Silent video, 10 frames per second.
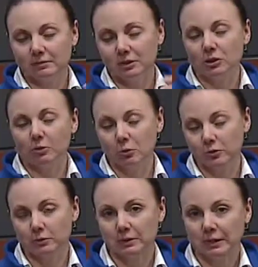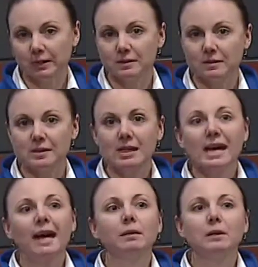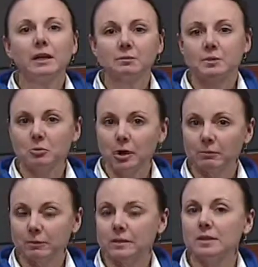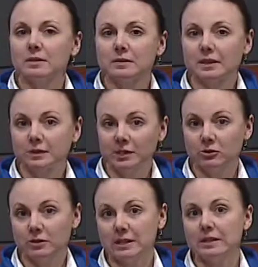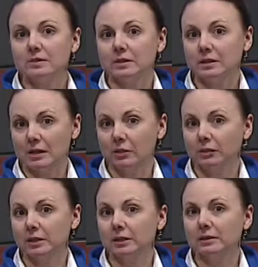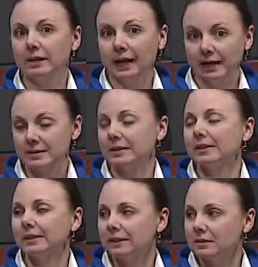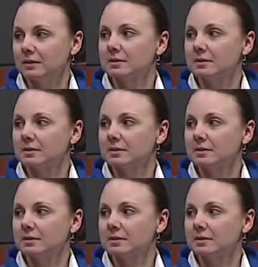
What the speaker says: more so in kittens. And it becomes a problem because it is contagious easily to other cats and kittens.